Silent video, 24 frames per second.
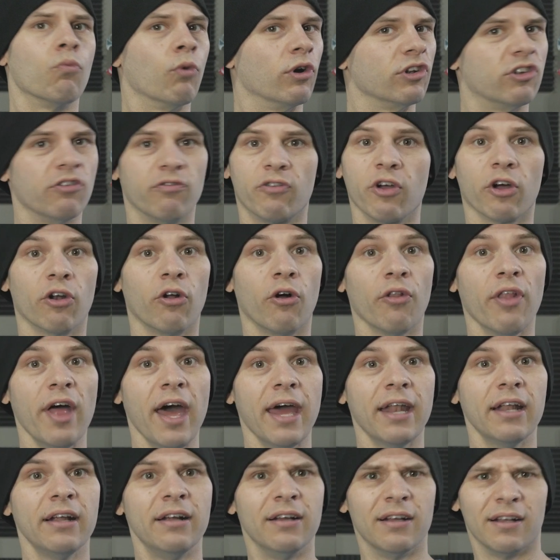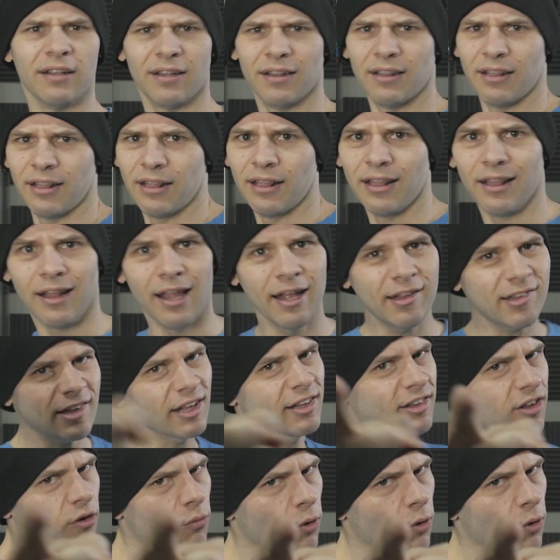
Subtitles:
Once you've got all that, let's get to